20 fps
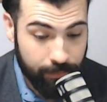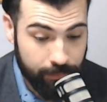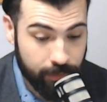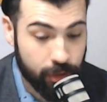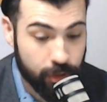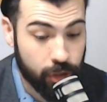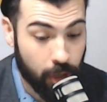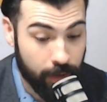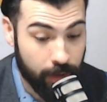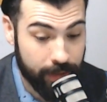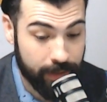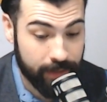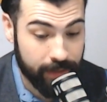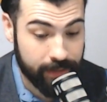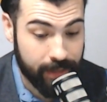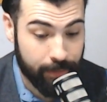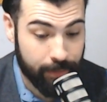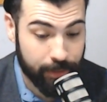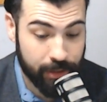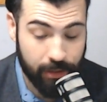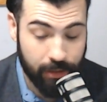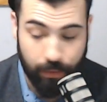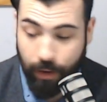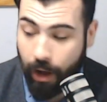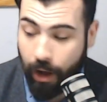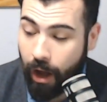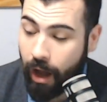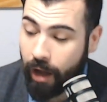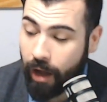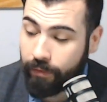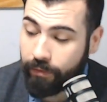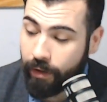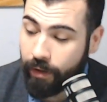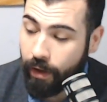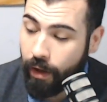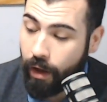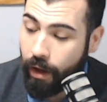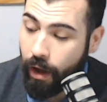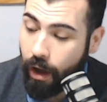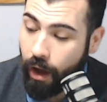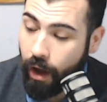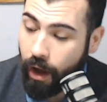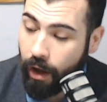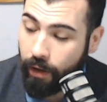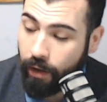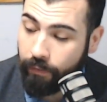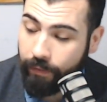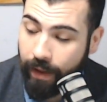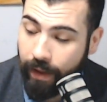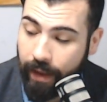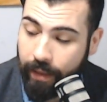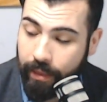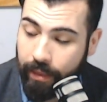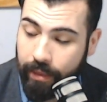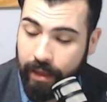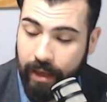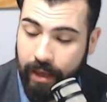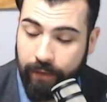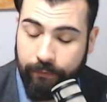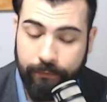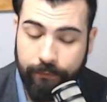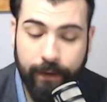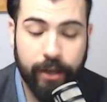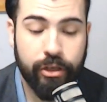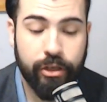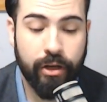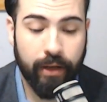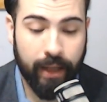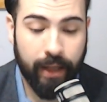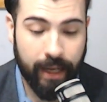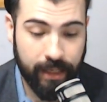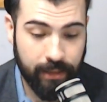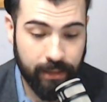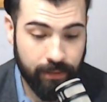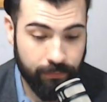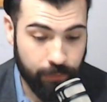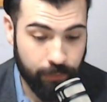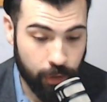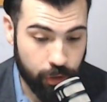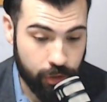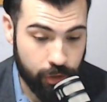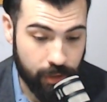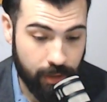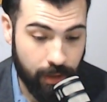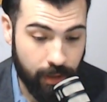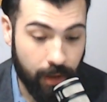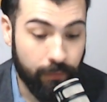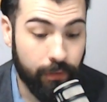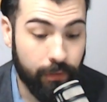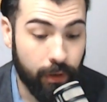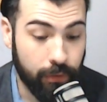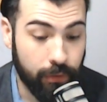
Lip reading: starting this episode off, of the fictionalized version of